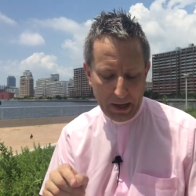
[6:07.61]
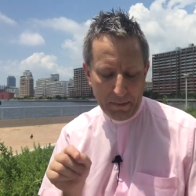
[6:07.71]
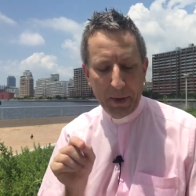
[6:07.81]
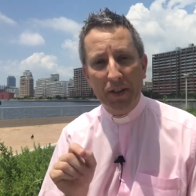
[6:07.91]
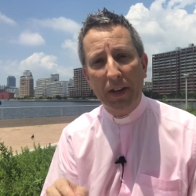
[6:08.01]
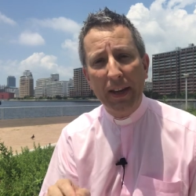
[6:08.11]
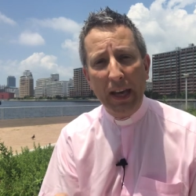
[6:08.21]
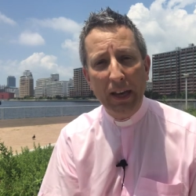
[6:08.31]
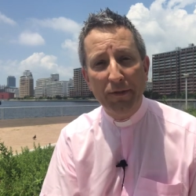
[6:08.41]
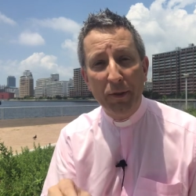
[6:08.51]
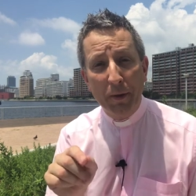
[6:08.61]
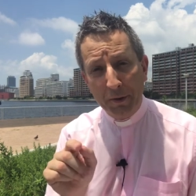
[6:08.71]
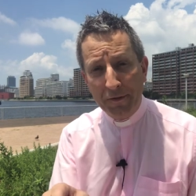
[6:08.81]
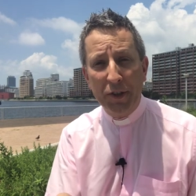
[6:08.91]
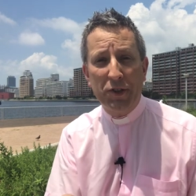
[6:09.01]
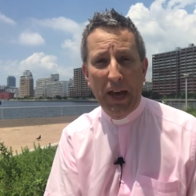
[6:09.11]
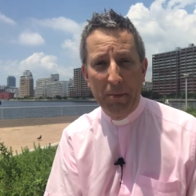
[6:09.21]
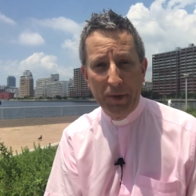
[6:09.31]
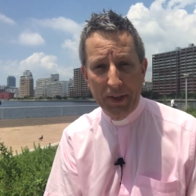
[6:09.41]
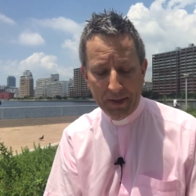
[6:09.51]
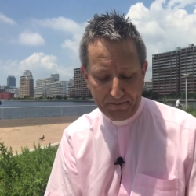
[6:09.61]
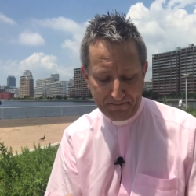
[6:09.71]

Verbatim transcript: because I gave you those fish sandwiches,